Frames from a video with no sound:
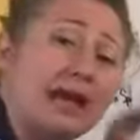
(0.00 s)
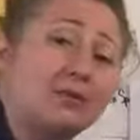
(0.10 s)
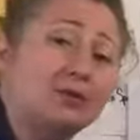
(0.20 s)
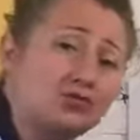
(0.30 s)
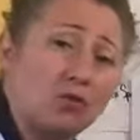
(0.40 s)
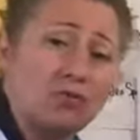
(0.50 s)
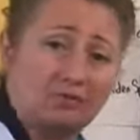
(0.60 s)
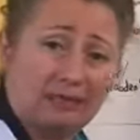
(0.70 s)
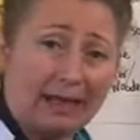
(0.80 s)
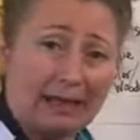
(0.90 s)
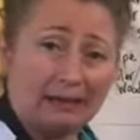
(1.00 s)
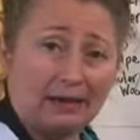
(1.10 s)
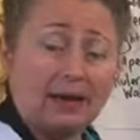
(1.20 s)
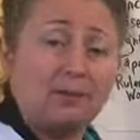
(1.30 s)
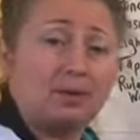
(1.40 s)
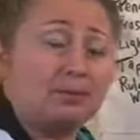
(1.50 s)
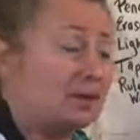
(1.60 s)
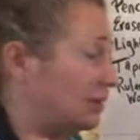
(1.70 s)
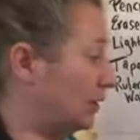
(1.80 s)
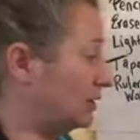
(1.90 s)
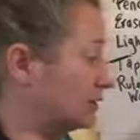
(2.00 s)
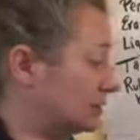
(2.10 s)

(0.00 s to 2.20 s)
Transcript: I would draw flat. But because